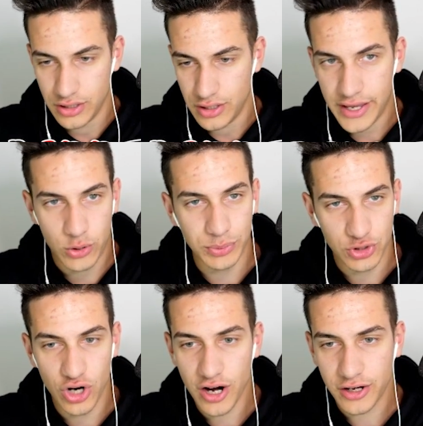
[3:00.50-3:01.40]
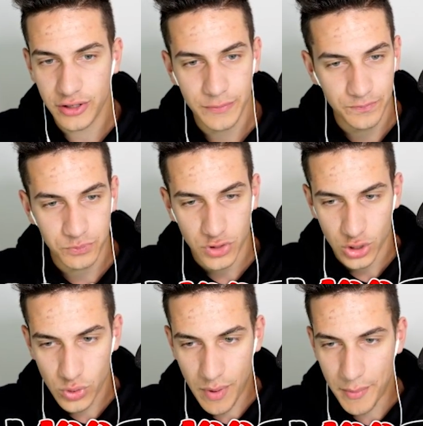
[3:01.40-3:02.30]
Equip the shark,
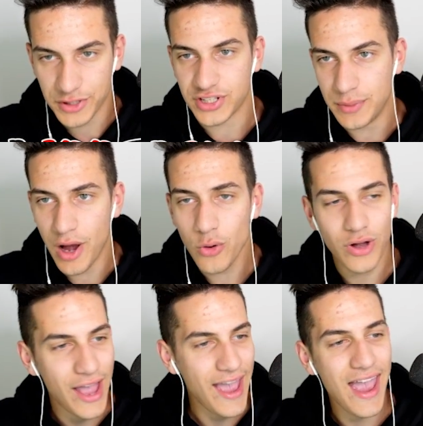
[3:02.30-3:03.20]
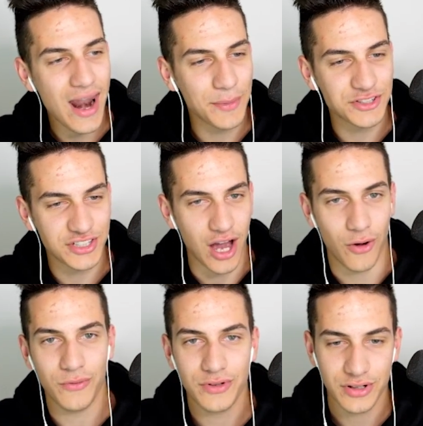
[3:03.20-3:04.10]
equip my military boat, and I'm good to go.
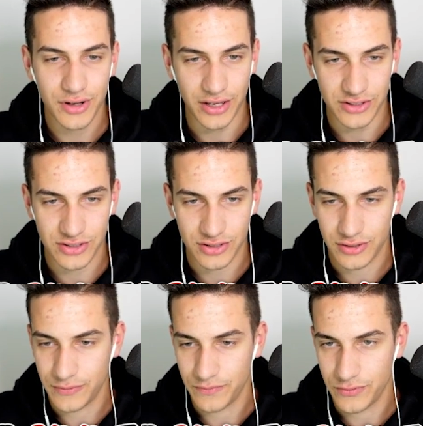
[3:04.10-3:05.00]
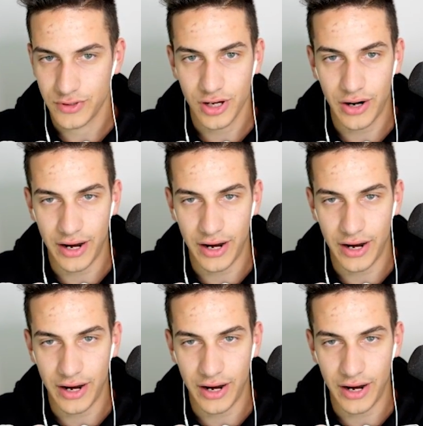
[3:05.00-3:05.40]
Nice. All right.